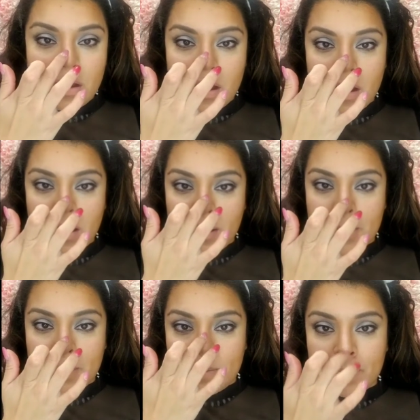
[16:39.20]

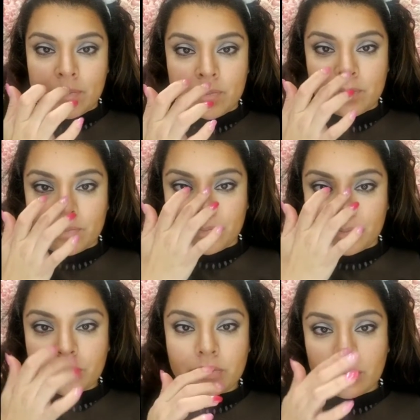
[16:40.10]
So
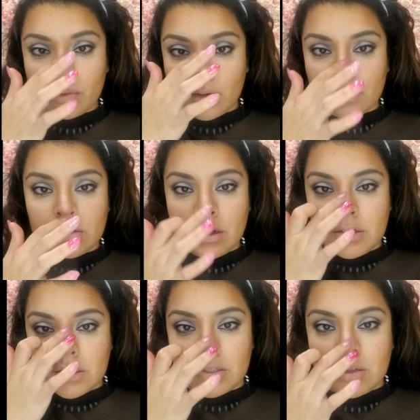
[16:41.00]
I
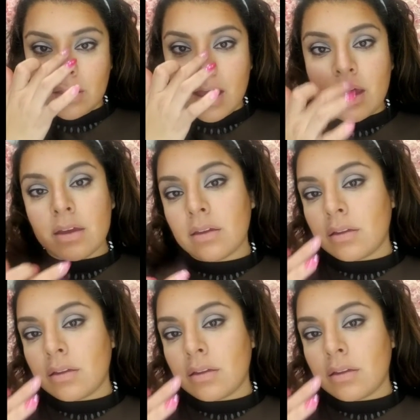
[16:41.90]
just do that.